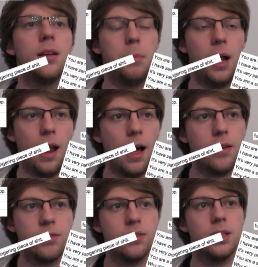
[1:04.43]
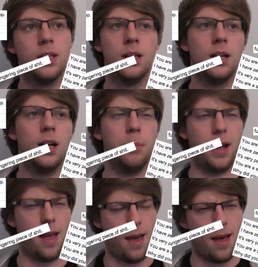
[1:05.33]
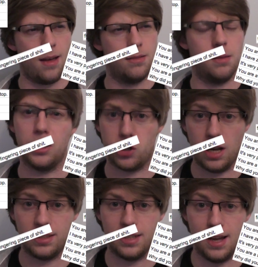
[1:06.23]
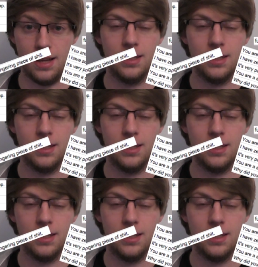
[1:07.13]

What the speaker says: and my life and my hair and my chest hair.